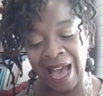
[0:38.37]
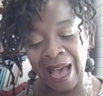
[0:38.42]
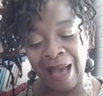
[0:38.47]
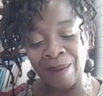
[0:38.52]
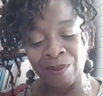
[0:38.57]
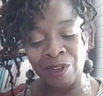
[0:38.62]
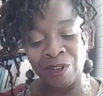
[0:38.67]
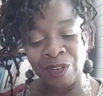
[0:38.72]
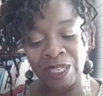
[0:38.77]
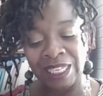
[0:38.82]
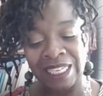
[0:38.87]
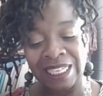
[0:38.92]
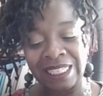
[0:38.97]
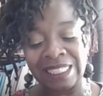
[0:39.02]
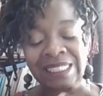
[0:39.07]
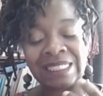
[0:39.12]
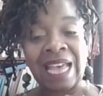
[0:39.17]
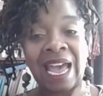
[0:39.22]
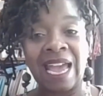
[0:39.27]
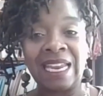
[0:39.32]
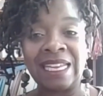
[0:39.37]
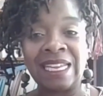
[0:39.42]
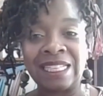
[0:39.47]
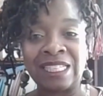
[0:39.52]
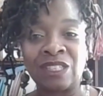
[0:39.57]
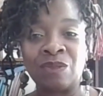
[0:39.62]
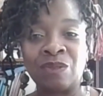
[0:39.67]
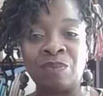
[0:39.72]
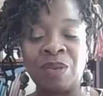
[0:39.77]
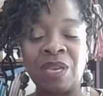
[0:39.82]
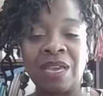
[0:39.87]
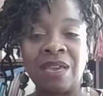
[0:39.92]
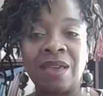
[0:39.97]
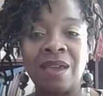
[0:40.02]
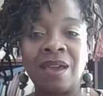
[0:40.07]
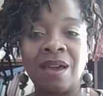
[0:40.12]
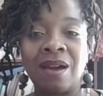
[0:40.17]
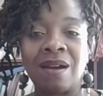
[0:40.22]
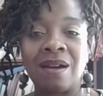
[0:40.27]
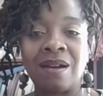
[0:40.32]
I'm really excited to
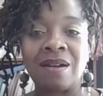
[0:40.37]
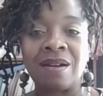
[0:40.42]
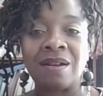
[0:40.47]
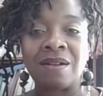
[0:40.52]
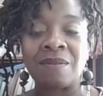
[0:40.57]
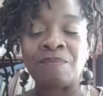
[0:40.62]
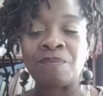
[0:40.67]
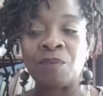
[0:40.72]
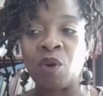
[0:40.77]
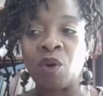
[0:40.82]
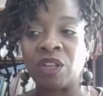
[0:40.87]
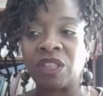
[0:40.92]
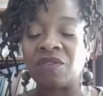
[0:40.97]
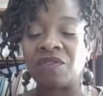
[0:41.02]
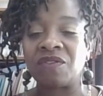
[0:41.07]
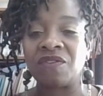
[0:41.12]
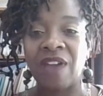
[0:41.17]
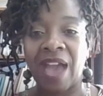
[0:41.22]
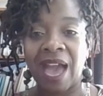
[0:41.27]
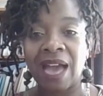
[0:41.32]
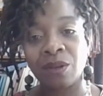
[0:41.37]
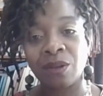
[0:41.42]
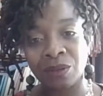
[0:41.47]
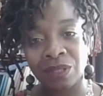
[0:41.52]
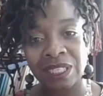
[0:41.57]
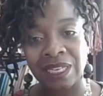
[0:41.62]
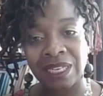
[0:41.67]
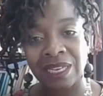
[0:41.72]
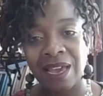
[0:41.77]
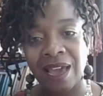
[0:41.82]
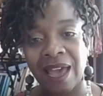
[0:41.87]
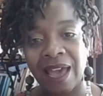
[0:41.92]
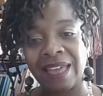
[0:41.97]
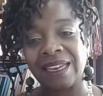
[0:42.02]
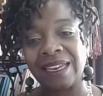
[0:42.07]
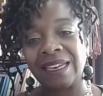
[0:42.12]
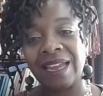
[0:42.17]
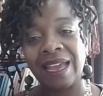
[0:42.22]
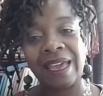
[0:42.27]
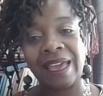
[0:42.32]
be on the faculty
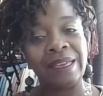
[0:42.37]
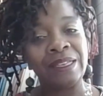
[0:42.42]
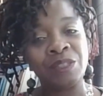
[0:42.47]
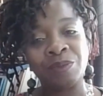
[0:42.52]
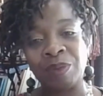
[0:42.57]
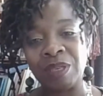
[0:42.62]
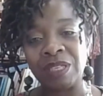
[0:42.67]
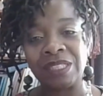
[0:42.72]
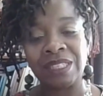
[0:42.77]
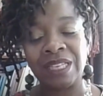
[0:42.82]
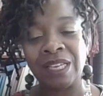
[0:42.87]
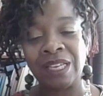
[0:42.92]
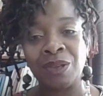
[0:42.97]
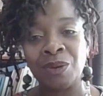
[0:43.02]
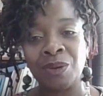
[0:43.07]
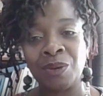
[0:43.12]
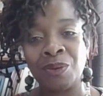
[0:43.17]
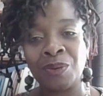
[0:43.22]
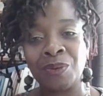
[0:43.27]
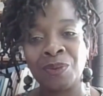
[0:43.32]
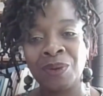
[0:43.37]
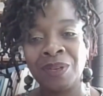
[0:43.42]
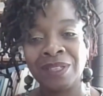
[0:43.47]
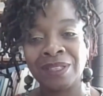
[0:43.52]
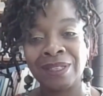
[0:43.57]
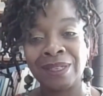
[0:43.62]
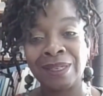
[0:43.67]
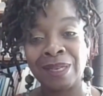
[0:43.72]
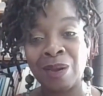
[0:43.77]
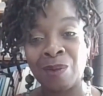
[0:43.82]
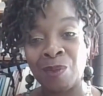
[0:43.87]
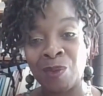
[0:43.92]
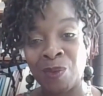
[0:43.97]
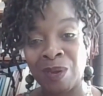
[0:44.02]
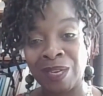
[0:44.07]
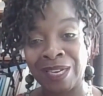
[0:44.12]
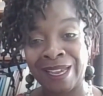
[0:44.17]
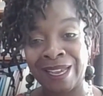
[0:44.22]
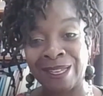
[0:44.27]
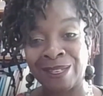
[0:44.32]
at an HBCU, the number
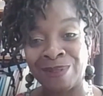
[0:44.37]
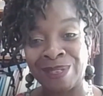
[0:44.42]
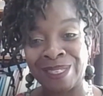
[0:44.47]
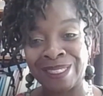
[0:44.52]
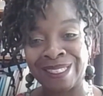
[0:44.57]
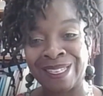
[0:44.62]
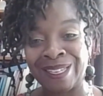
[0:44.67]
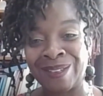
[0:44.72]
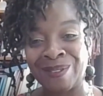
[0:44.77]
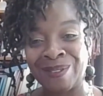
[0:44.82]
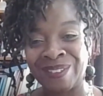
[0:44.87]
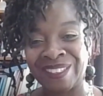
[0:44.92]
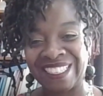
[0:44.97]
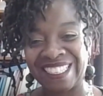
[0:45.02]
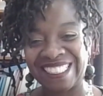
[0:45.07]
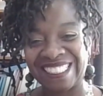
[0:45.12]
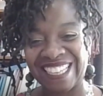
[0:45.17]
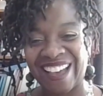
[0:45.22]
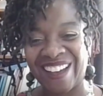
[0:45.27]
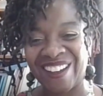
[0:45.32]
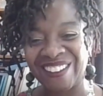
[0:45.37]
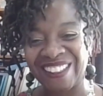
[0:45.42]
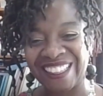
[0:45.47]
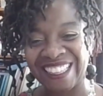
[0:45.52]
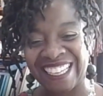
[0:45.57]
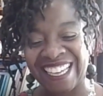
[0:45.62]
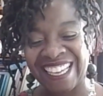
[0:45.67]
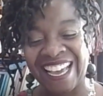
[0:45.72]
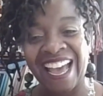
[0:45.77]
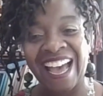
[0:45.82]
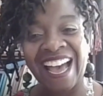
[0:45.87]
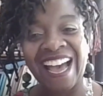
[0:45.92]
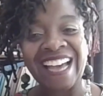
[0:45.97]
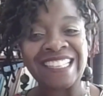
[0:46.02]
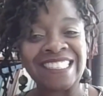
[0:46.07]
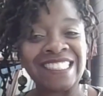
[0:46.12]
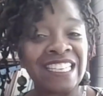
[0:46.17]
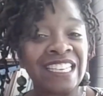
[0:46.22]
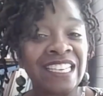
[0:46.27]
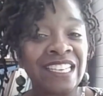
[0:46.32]
one HBCU in the South.
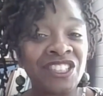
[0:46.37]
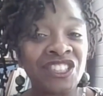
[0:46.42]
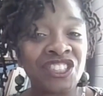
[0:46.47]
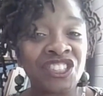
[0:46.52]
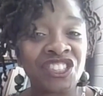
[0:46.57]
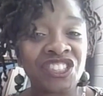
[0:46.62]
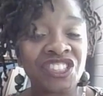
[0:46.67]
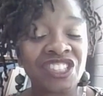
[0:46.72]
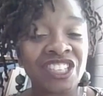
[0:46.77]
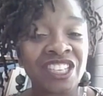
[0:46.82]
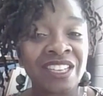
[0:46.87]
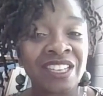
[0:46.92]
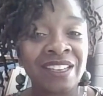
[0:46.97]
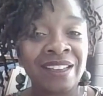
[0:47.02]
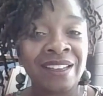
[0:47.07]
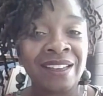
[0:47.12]
I teach